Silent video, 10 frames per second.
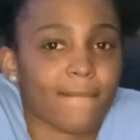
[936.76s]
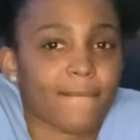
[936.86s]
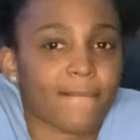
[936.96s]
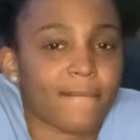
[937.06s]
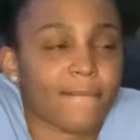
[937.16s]

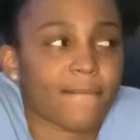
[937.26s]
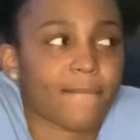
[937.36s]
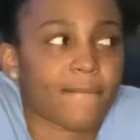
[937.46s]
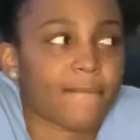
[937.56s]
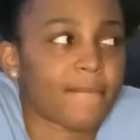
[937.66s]

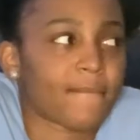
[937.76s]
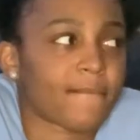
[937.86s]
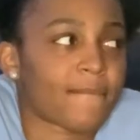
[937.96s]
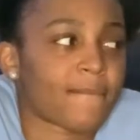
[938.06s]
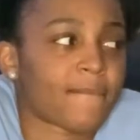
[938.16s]

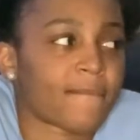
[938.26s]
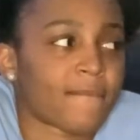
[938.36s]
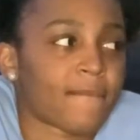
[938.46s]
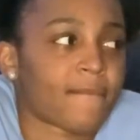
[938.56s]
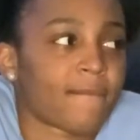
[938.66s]

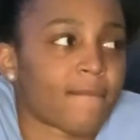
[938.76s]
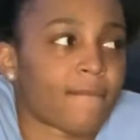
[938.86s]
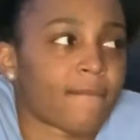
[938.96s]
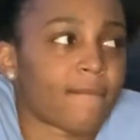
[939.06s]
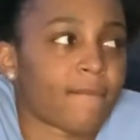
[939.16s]

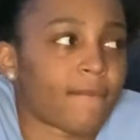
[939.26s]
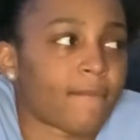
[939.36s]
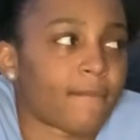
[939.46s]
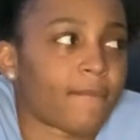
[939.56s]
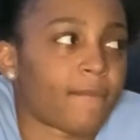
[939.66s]

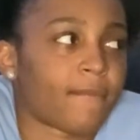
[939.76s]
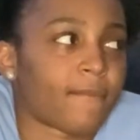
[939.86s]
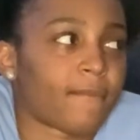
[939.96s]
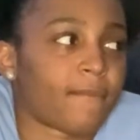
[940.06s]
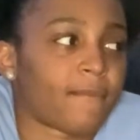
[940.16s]

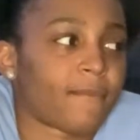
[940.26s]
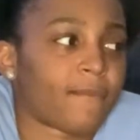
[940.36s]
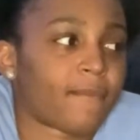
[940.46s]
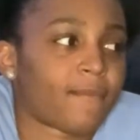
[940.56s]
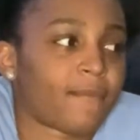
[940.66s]

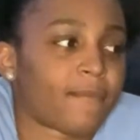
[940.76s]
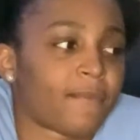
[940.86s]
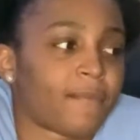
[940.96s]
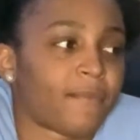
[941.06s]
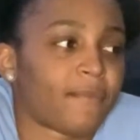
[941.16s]

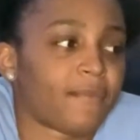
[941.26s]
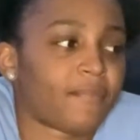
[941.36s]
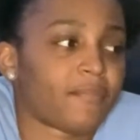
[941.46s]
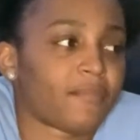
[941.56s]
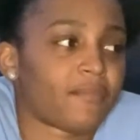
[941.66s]

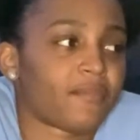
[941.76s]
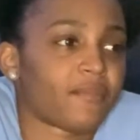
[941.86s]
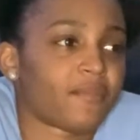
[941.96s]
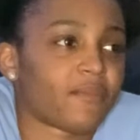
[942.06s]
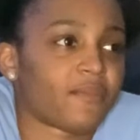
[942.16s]

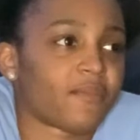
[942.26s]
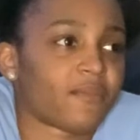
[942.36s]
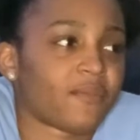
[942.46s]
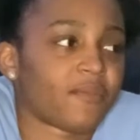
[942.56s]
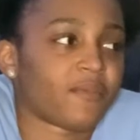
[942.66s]

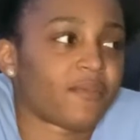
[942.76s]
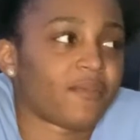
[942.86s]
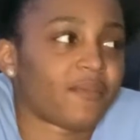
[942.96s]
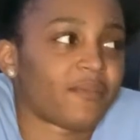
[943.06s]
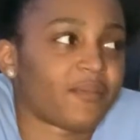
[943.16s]

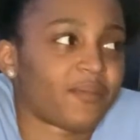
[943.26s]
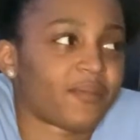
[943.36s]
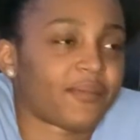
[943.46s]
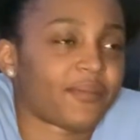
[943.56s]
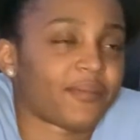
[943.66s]
This person isn't speaking.